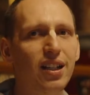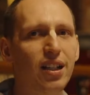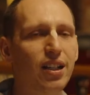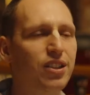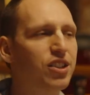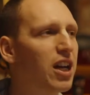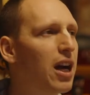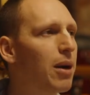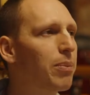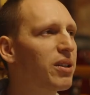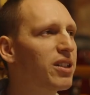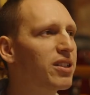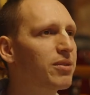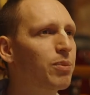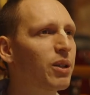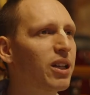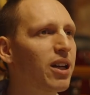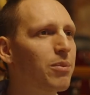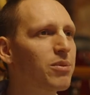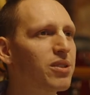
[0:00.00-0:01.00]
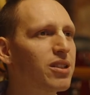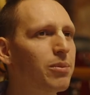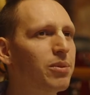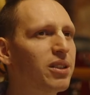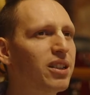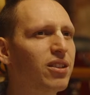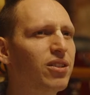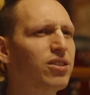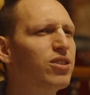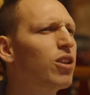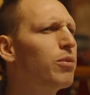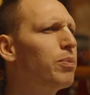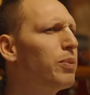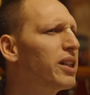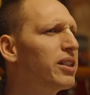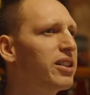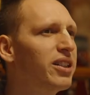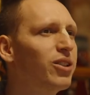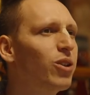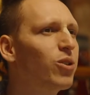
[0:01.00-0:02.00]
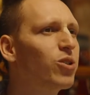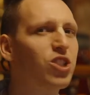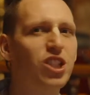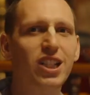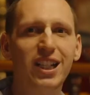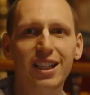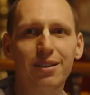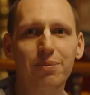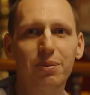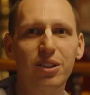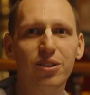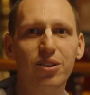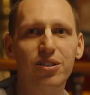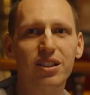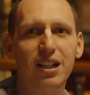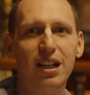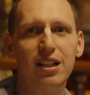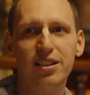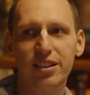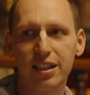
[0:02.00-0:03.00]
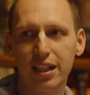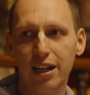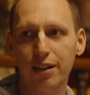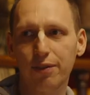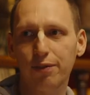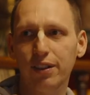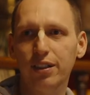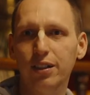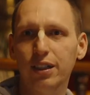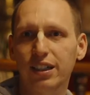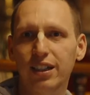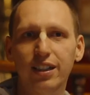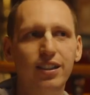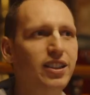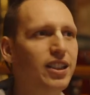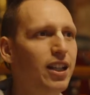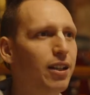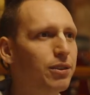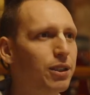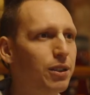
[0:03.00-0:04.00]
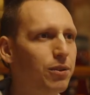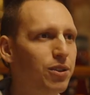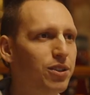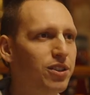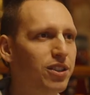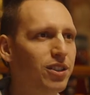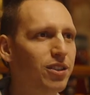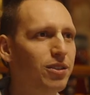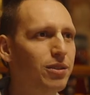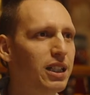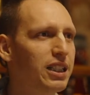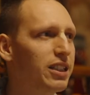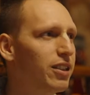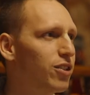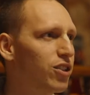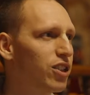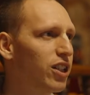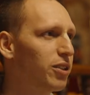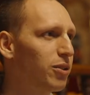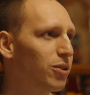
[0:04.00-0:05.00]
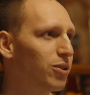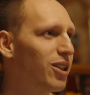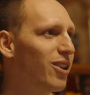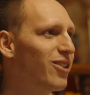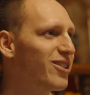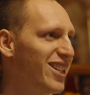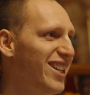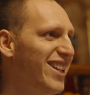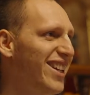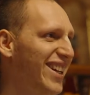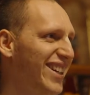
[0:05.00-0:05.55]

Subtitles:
japa has become something, oh no, better I don't chant because else I feel guilty afterwards, you know, I didn't chant good rounds.